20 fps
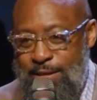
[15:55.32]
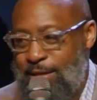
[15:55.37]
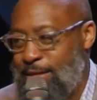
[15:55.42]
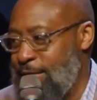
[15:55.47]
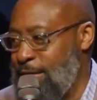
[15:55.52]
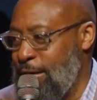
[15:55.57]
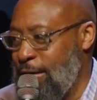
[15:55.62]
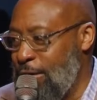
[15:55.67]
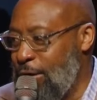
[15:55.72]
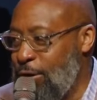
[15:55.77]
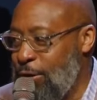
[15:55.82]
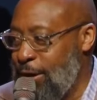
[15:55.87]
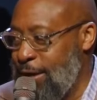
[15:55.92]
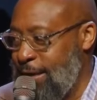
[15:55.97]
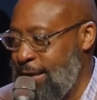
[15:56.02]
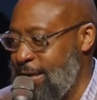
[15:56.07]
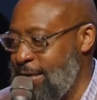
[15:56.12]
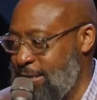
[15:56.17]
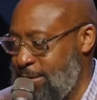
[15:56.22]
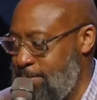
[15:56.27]
The Lord
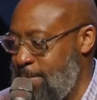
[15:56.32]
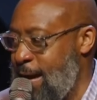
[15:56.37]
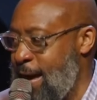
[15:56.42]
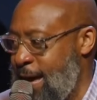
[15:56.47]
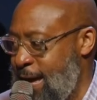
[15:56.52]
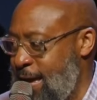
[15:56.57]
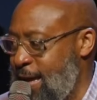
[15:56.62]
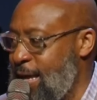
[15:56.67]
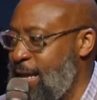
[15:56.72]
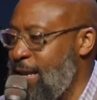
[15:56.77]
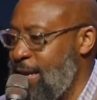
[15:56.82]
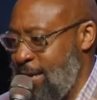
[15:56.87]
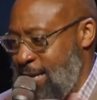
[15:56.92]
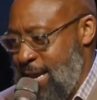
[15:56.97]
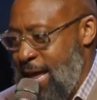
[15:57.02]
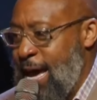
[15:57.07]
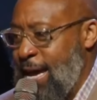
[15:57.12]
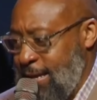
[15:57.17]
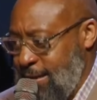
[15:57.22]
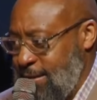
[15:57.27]
is my
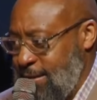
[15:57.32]
light.